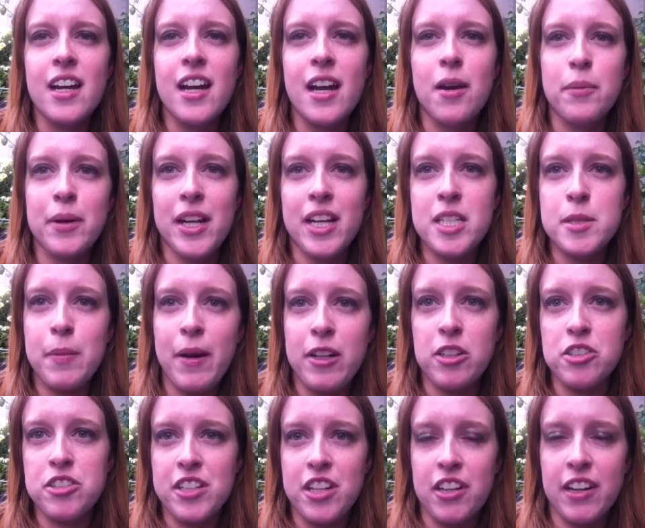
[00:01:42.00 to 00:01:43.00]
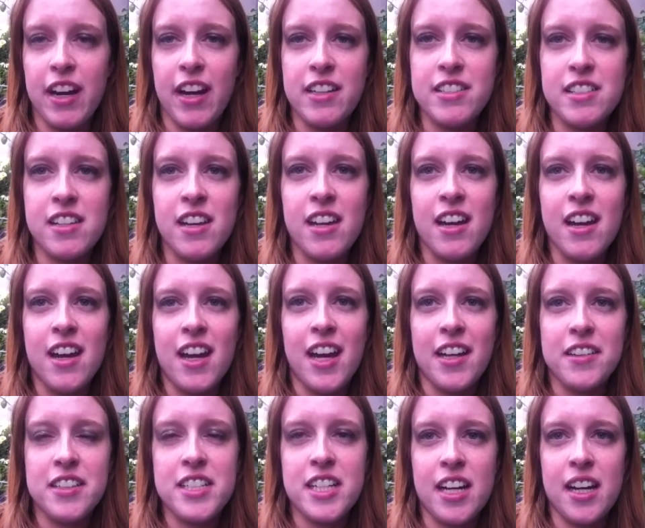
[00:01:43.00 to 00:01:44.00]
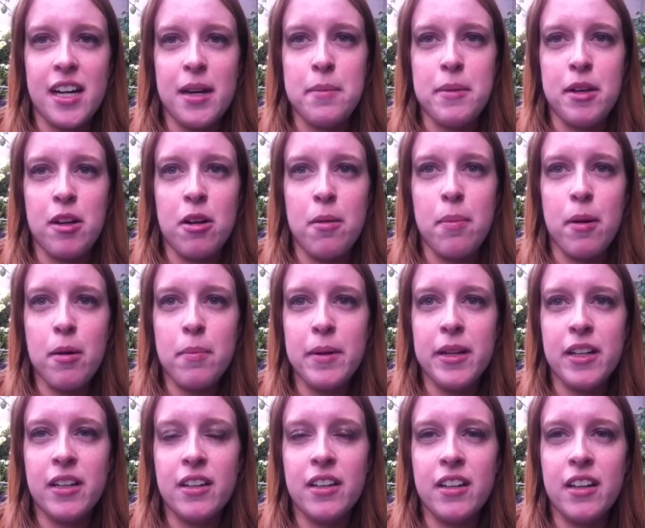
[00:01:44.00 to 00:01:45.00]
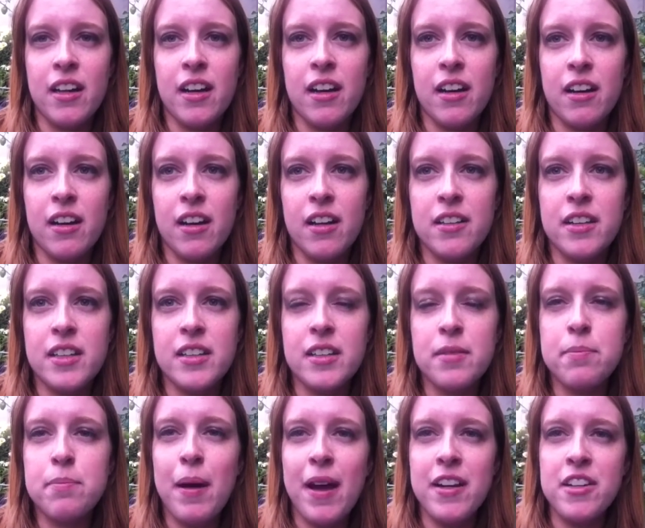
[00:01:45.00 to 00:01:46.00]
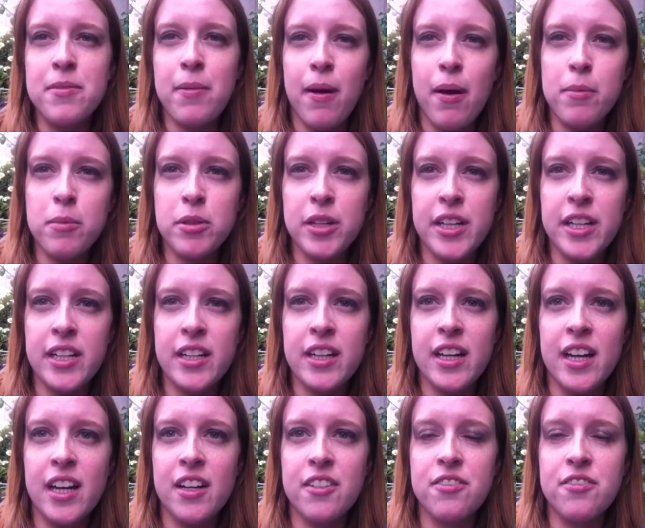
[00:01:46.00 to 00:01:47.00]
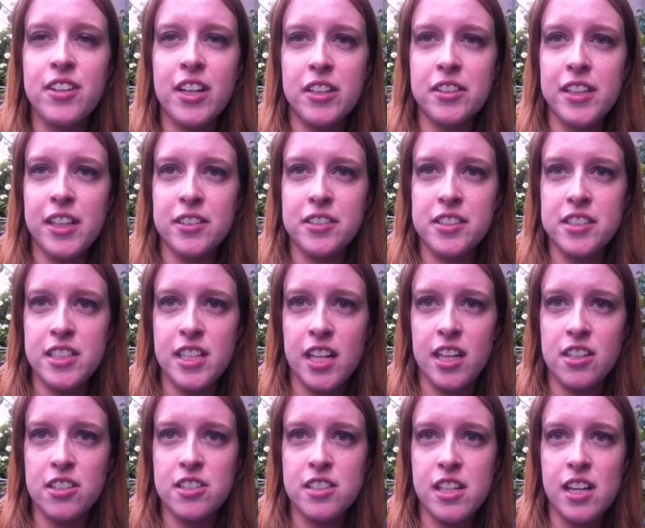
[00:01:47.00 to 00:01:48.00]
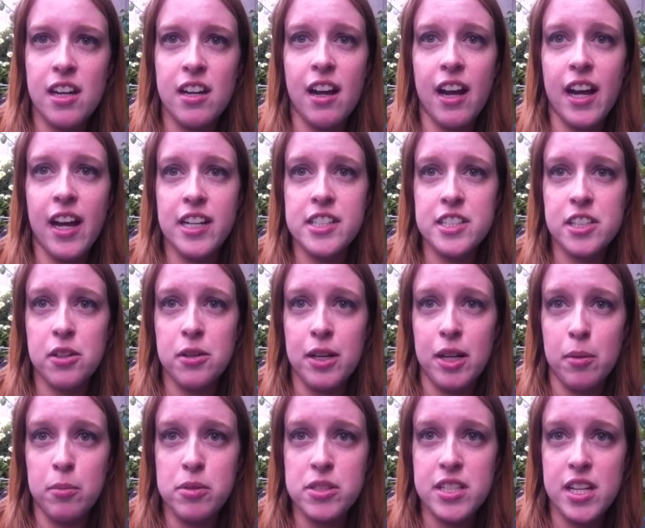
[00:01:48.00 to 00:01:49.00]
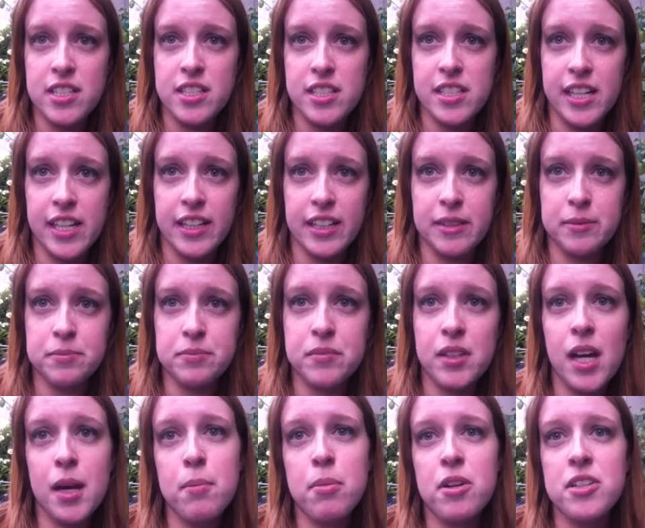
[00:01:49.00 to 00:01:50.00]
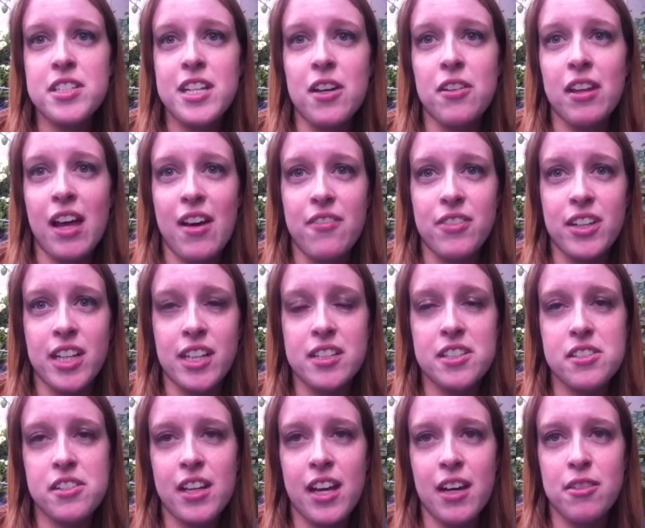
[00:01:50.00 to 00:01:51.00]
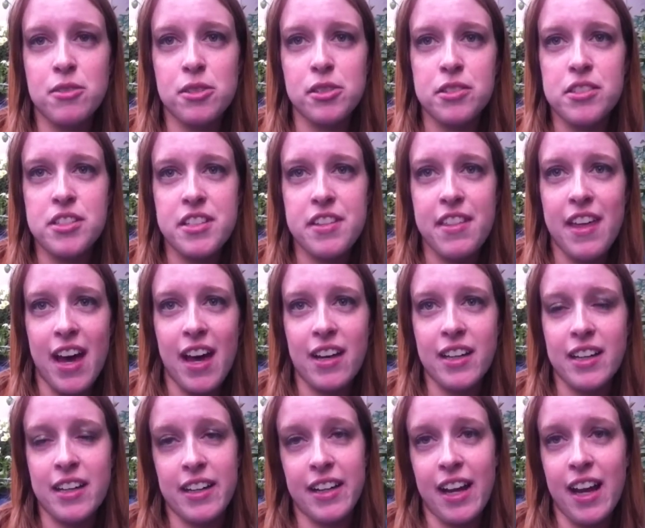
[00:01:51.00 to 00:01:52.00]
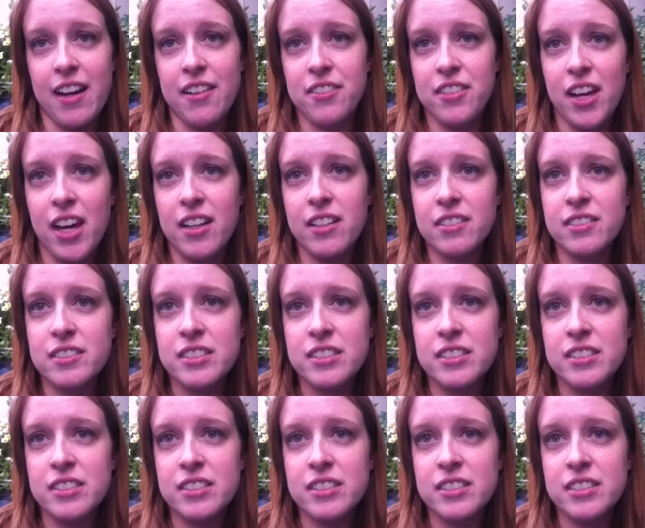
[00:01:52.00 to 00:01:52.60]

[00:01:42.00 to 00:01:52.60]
and we had a spiral staircase at the time in our apartment, that the Pomeranian had fell down the stairs and I had to go help resuscitate it. I burst out laughing, so that ruined that, getting out of that